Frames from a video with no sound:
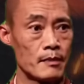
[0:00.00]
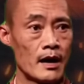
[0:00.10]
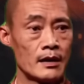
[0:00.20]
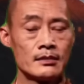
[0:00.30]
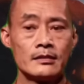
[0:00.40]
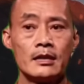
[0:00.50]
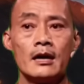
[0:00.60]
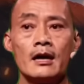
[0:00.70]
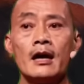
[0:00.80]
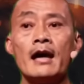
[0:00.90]
That's where
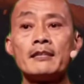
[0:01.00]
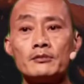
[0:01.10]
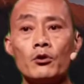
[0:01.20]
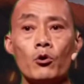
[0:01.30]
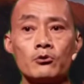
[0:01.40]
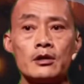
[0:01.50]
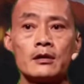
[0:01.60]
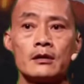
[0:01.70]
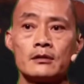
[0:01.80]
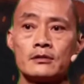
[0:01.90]
the magic happens, in
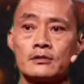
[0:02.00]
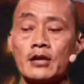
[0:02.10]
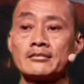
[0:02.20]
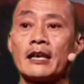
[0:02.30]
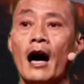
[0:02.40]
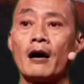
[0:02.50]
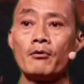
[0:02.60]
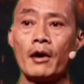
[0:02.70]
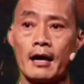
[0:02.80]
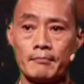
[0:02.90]
stillness, in
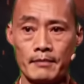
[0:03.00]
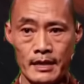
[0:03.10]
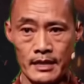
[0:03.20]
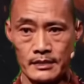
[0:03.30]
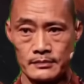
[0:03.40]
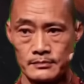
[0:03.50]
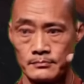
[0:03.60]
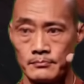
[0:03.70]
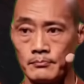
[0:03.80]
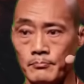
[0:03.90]
grounded
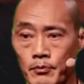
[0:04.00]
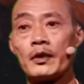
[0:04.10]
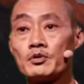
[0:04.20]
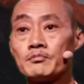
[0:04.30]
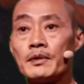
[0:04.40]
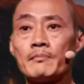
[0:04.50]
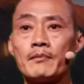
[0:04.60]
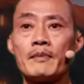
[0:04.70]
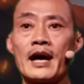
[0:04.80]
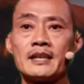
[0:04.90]
awareness, in the
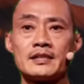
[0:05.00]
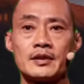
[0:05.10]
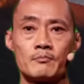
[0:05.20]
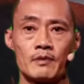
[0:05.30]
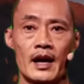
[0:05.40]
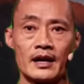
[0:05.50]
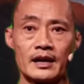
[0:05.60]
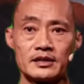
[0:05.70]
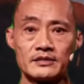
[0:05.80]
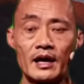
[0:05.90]
strength to let someone else
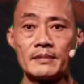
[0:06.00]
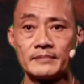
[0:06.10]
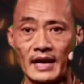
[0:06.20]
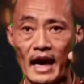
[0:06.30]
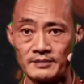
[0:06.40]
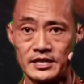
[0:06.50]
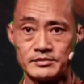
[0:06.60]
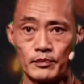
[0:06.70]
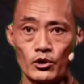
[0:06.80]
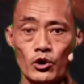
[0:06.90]
show up,
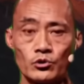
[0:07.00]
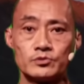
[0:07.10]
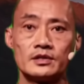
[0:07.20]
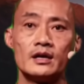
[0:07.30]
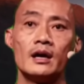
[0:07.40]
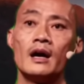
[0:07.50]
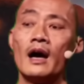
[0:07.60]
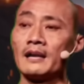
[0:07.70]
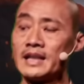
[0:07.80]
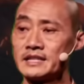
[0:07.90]
emotionally exposed,
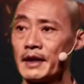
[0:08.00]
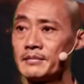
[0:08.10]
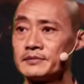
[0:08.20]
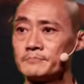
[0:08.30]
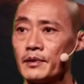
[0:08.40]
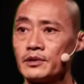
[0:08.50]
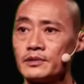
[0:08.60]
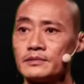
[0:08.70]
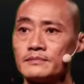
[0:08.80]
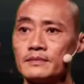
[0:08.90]
without trying to
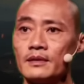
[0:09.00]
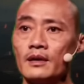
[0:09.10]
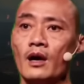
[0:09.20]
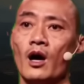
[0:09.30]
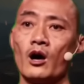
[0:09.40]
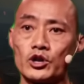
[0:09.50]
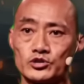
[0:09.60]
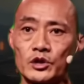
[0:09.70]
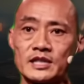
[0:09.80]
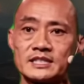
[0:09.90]
rescue or
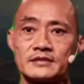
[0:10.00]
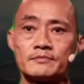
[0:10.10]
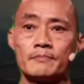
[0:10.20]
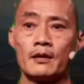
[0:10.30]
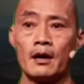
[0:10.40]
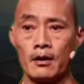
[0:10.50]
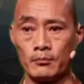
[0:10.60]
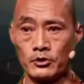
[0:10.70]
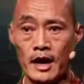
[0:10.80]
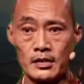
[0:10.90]
rearrange them. It's
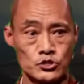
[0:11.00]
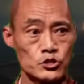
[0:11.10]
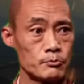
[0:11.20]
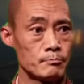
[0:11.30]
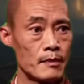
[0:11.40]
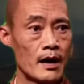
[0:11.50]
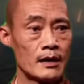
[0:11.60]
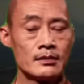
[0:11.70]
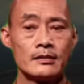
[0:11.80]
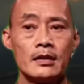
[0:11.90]
not about making
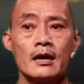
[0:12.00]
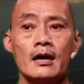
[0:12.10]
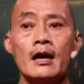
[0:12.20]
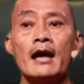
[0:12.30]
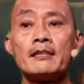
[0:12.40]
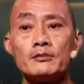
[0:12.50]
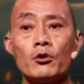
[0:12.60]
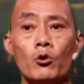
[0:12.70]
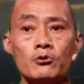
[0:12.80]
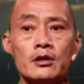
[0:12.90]
someone dependent on you.
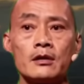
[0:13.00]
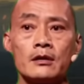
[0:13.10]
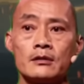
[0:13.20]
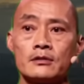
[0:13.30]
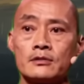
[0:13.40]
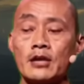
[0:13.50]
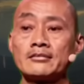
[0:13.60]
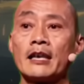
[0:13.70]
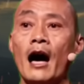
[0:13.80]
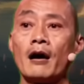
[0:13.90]
It's not
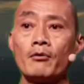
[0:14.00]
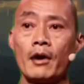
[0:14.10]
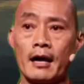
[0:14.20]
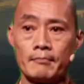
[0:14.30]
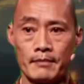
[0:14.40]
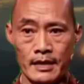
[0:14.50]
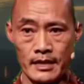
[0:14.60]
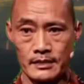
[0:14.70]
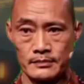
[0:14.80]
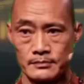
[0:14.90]
about being their
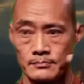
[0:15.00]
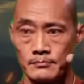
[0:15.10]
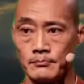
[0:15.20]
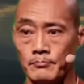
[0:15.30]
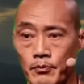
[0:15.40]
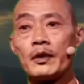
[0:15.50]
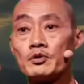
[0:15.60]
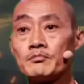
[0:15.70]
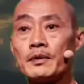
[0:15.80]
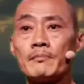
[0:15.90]
therapist. It's
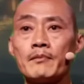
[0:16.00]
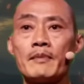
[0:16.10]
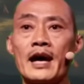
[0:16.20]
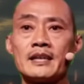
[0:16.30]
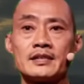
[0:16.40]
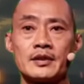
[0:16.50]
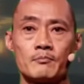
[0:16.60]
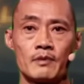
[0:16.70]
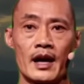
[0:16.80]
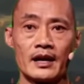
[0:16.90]
about holding space
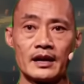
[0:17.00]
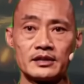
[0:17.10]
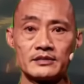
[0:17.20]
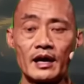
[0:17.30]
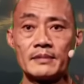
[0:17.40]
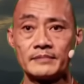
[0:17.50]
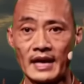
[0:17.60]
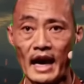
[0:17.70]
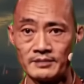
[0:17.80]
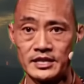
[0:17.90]
so well that they
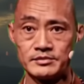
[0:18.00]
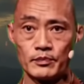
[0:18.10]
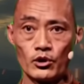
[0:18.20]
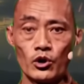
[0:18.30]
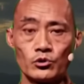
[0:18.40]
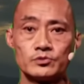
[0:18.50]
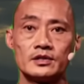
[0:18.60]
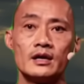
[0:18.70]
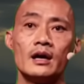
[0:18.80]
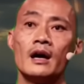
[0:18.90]
remember who they were
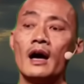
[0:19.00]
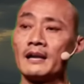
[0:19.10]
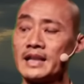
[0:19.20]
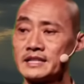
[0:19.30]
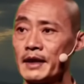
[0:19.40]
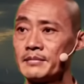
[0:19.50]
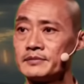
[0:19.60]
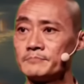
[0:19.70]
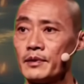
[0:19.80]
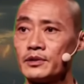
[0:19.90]
before the world
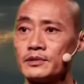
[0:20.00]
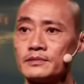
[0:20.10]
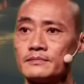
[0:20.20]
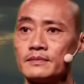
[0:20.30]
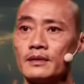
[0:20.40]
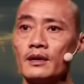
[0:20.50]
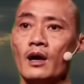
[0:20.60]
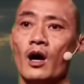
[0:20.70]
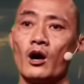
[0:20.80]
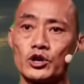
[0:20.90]
told them to hide.
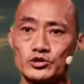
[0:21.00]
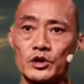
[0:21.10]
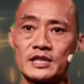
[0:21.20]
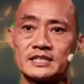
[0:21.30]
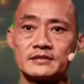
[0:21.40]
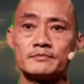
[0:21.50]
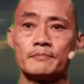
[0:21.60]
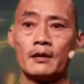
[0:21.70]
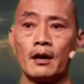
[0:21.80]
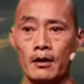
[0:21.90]
That kind of
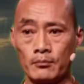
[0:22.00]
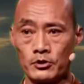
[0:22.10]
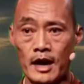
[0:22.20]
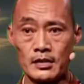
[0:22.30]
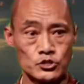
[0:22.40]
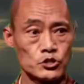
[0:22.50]
man, the one who makes